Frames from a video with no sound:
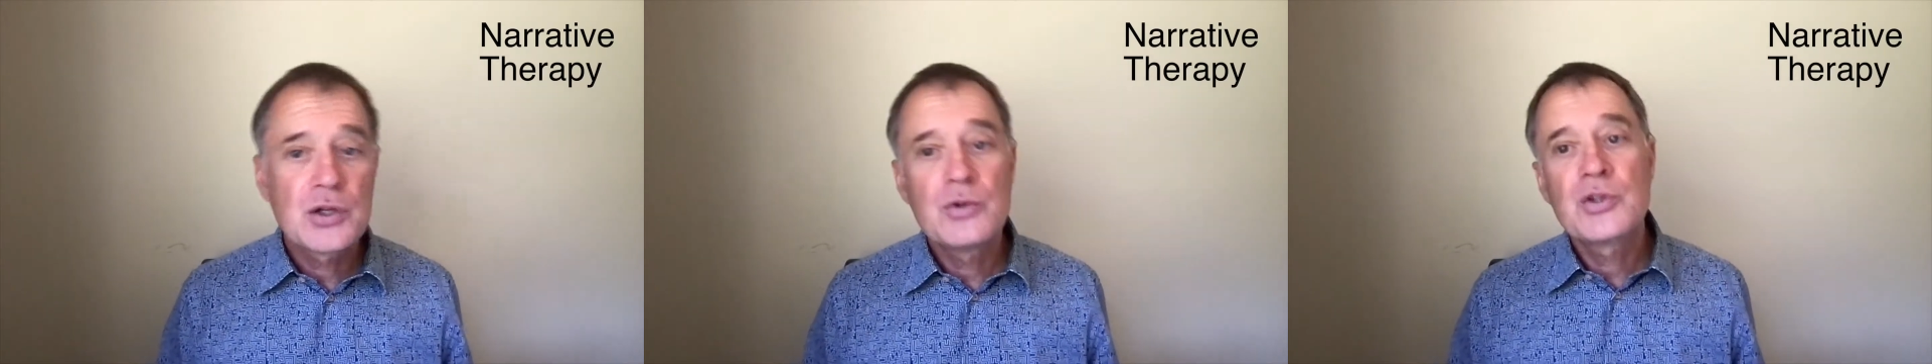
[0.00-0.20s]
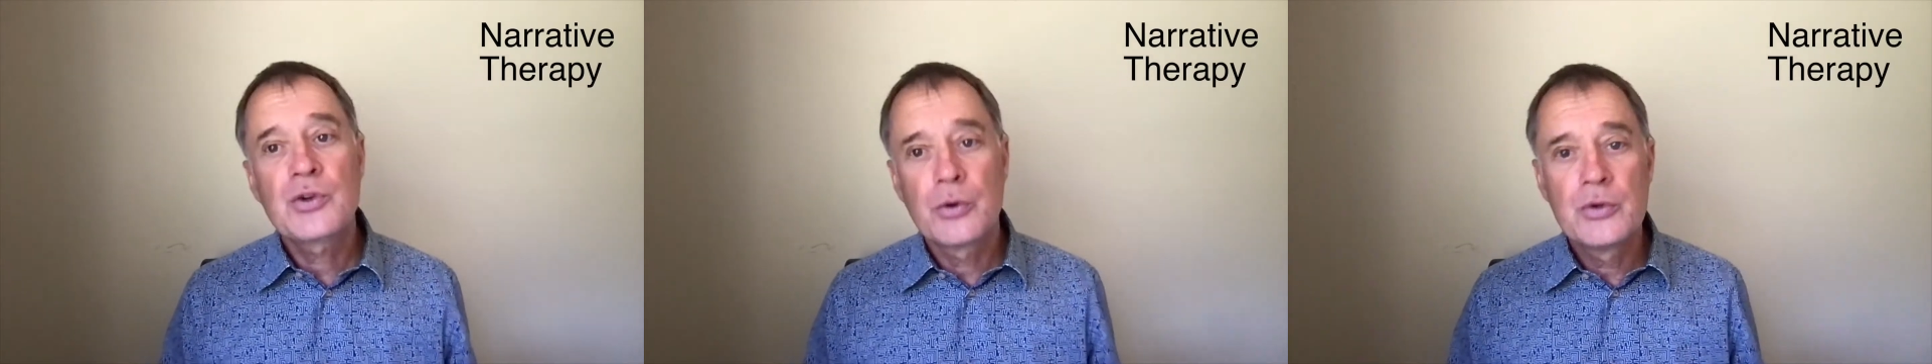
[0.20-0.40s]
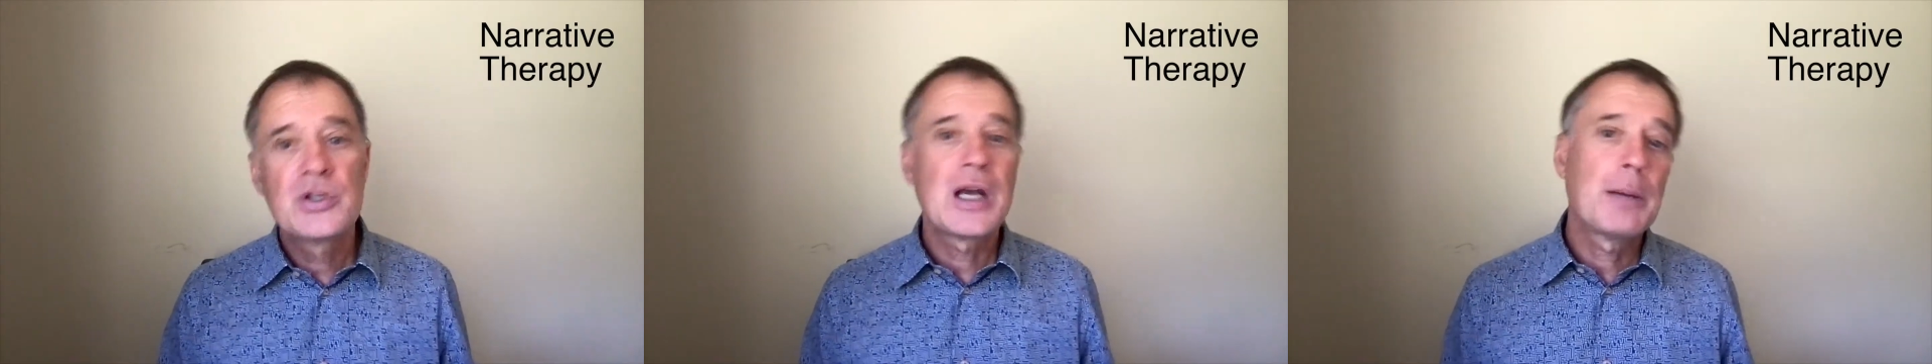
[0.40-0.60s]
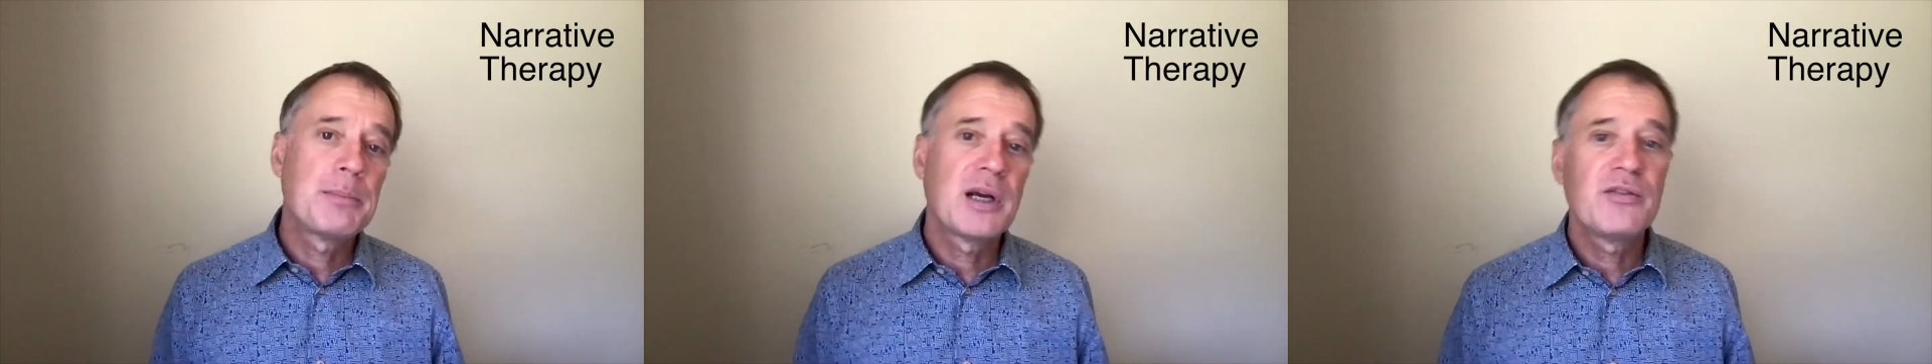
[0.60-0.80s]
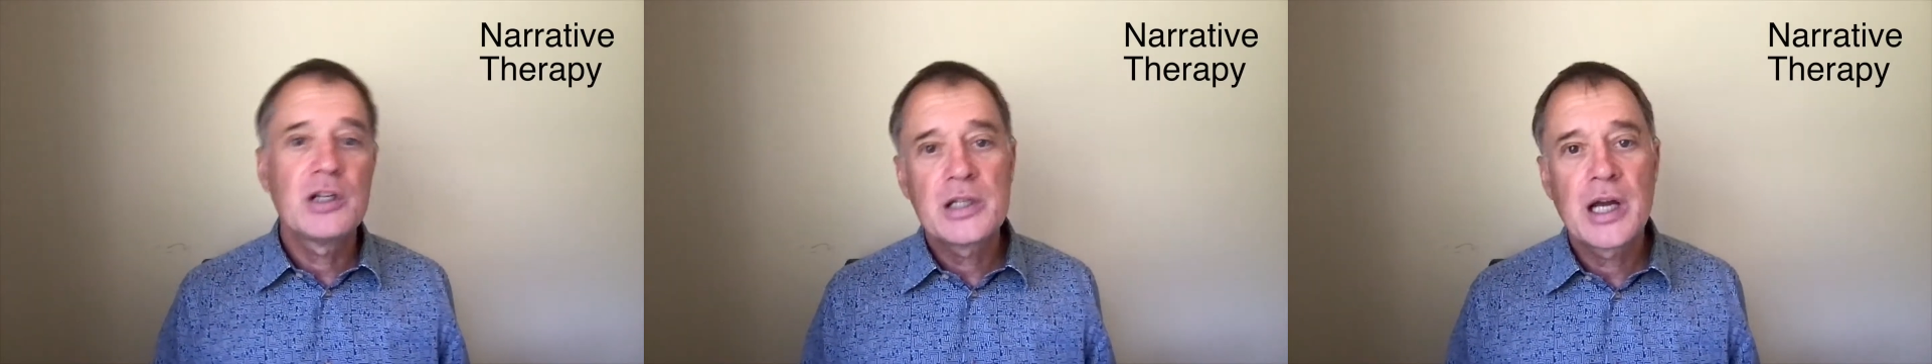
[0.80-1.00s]
who screws up
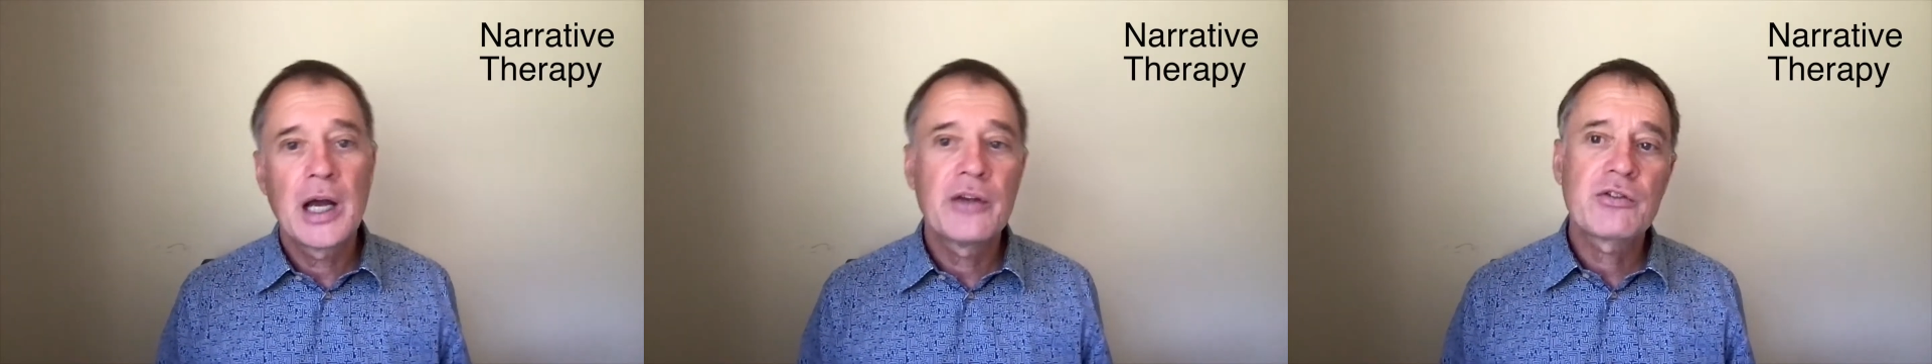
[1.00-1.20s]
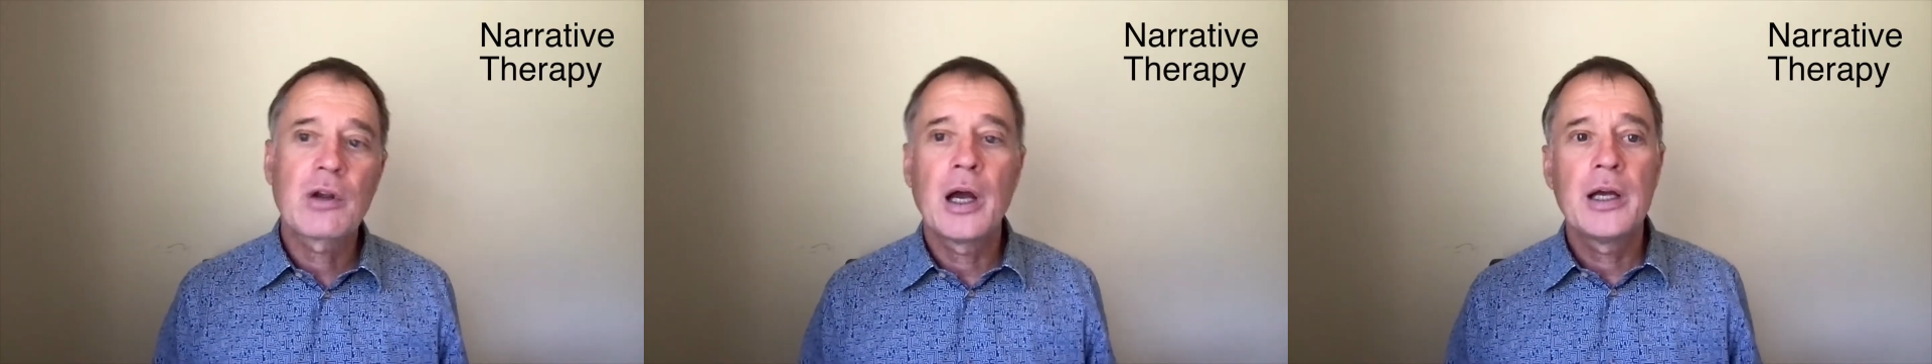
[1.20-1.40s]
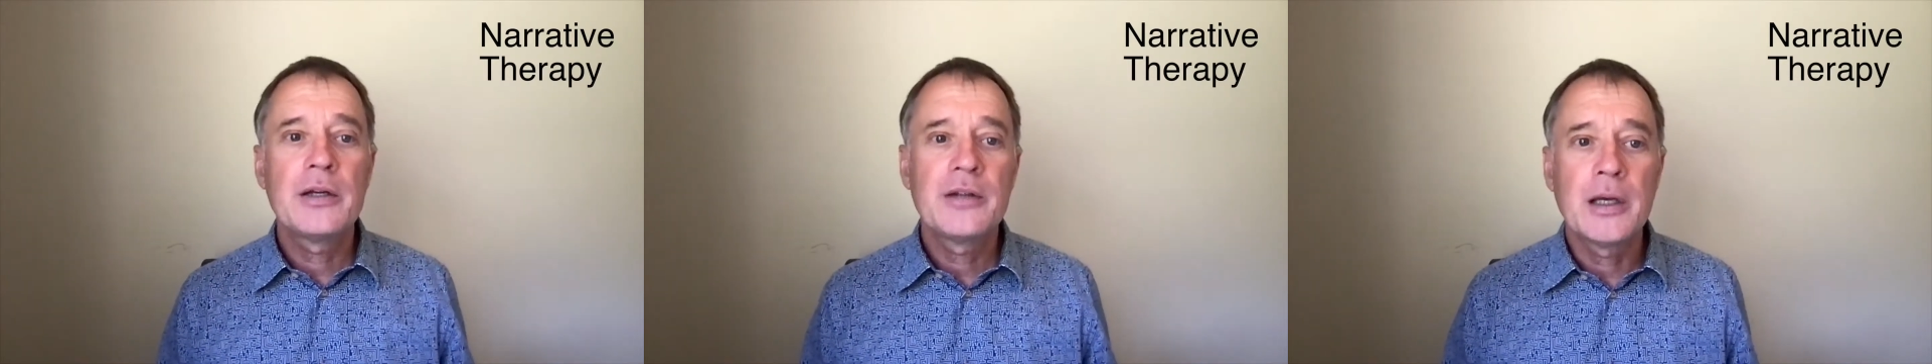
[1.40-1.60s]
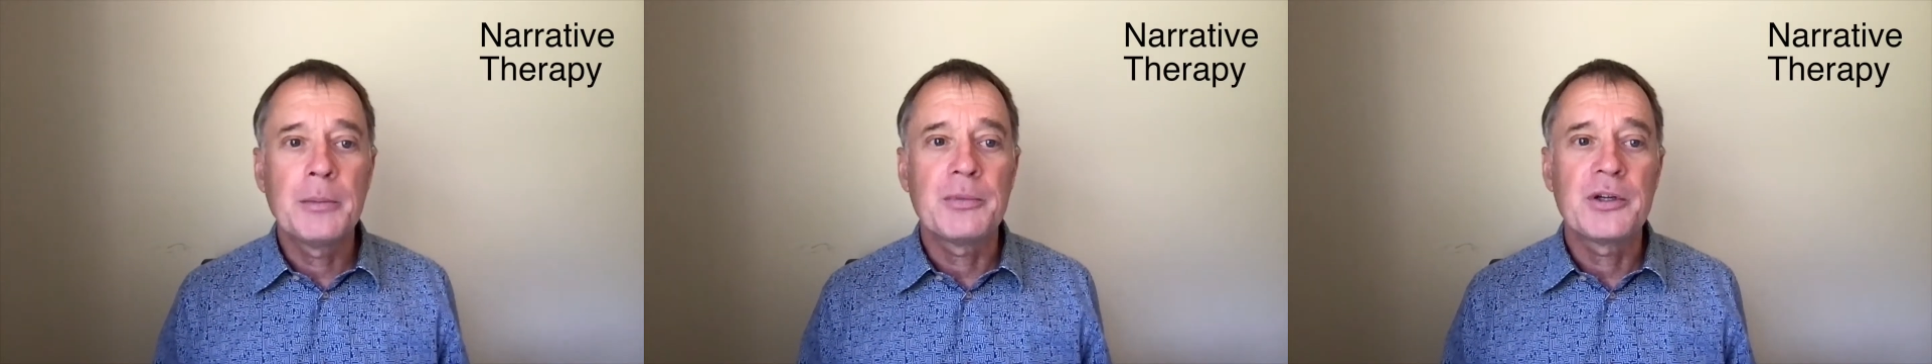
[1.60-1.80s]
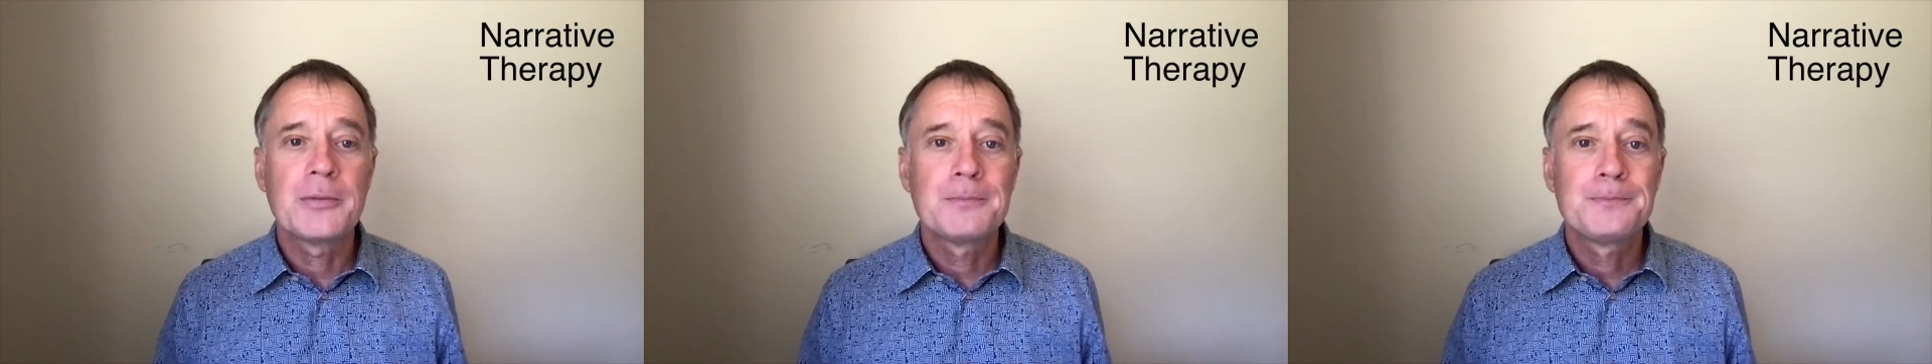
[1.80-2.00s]
every task I attempt.